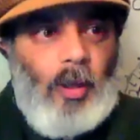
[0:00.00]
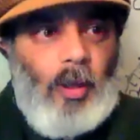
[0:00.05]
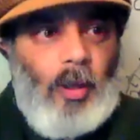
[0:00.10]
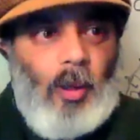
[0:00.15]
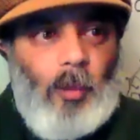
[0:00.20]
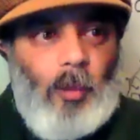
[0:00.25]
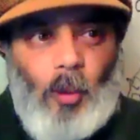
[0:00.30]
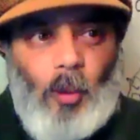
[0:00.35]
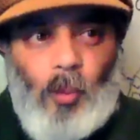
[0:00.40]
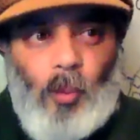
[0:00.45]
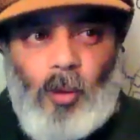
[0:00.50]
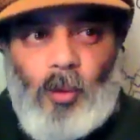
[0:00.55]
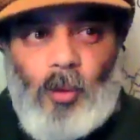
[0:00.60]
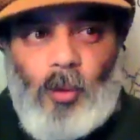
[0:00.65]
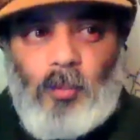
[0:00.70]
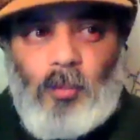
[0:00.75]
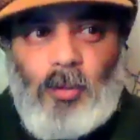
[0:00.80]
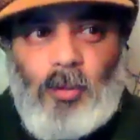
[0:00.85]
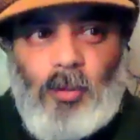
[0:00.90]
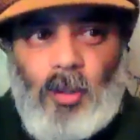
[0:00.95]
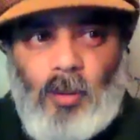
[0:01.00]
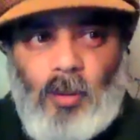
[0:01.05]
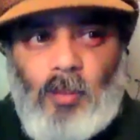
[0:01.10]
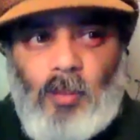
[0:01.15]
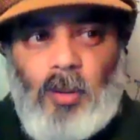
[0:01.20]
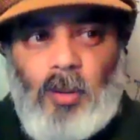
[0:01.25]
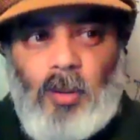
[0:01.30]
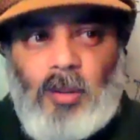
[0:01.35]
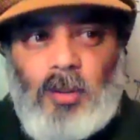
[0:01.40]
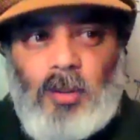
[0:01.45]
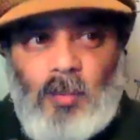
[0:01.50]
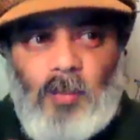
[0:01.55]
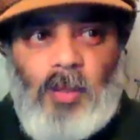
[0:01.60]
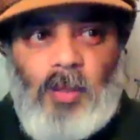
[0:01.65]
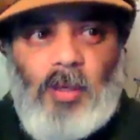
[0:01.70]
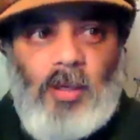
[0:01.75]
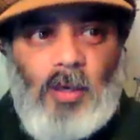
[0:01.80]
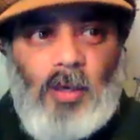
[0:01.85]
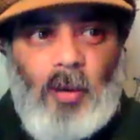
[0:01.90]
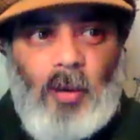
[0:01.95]
And I'm like, well, you know, I don't
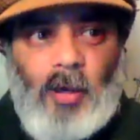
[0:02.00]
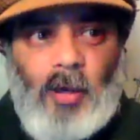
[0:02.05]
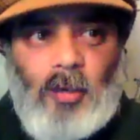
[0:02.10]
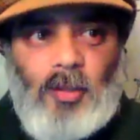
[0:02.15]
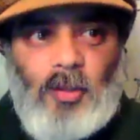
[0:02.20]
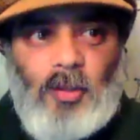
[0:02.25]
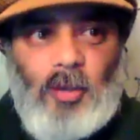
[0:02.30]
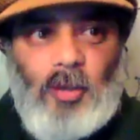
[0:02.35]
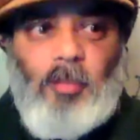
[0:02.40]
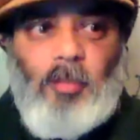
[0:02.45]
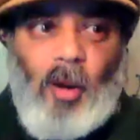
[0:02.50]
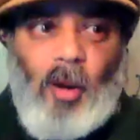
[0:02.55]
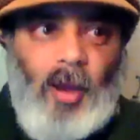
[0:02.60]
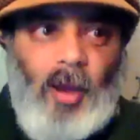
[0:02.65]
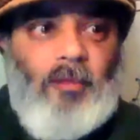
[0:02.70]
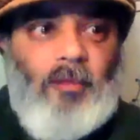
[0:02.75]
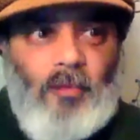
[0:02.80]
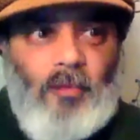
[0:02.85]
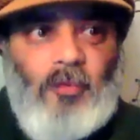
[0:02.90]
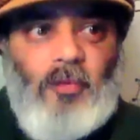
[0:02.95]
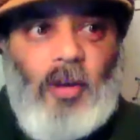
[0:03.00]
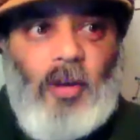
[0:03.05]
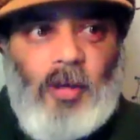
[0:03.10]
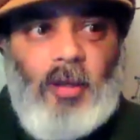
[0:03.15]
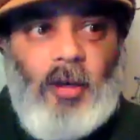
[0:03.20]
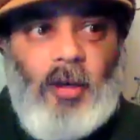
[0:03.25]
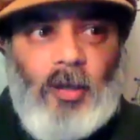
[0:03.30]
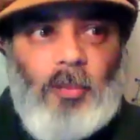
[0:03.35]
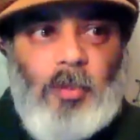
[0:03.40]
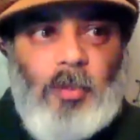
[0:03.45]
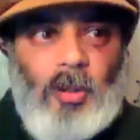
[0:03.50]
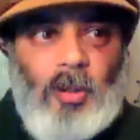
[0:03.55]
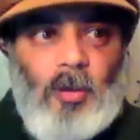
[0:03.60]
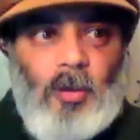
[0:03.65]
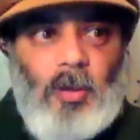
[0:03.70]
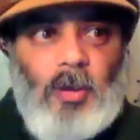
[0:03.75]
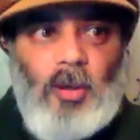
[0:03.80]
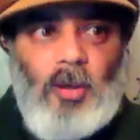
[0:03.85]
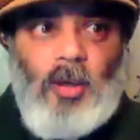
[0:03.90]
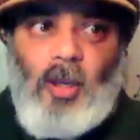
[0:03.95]
really know how to do it, but I have a feeling I could be
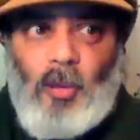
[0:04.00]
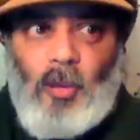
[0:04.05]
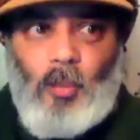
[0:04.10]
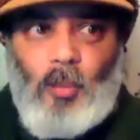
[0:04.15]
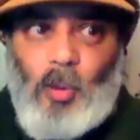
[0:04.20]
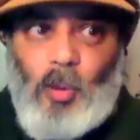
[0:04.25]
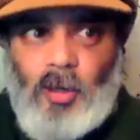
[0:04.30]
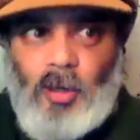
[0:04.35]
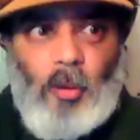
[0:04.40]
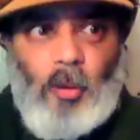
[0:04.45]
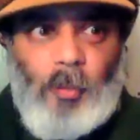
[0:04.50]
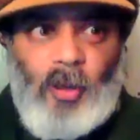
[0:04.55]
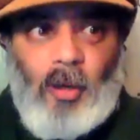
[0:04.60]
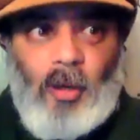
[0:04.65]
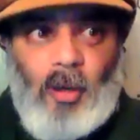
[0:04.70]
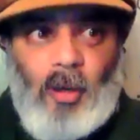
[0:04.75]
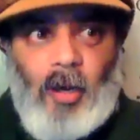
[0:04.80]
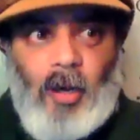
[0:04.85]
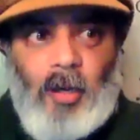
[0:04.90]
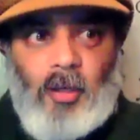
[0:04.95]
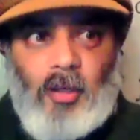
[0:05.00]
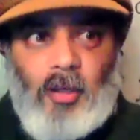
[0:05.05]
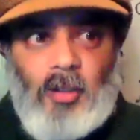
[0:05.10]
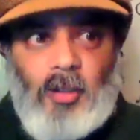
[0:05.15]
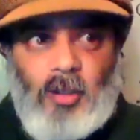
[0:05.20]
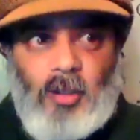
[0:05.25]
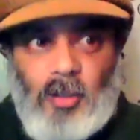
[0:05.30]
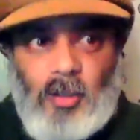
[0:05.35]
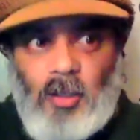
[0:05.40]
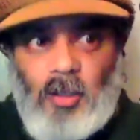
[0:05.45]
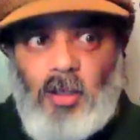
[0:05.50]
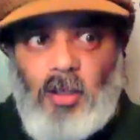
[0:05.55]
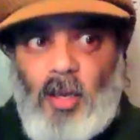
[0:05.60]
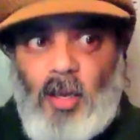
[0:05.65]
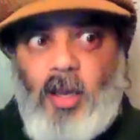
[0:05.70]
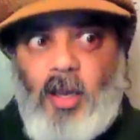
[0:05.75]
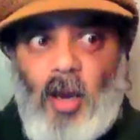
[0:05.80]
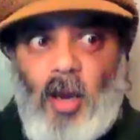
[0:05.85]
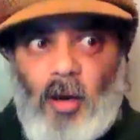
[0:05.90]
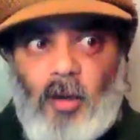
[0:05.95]
good with a little bit of guidance. Yeah,
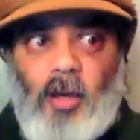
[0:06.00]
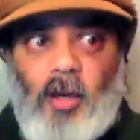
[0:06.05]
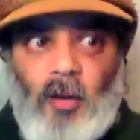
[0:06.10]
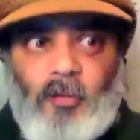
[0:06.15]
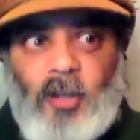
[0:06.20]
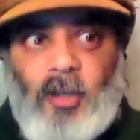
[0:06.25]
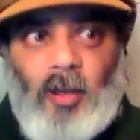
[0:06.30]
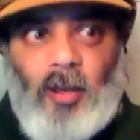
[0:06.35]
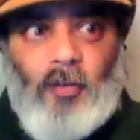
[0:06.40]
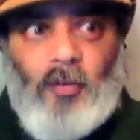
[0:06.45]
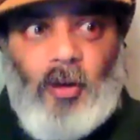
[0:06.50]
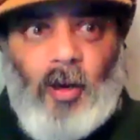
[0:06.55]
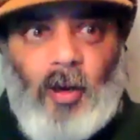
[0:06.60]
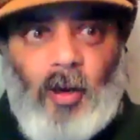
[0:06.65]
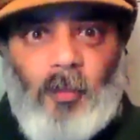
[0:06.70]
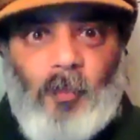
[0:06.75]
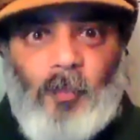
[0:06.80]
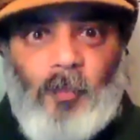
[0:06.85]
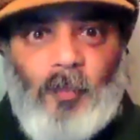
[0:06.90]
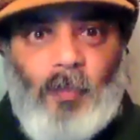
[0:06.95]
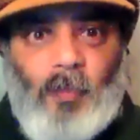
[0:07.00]
yeah, I'd love to have a go.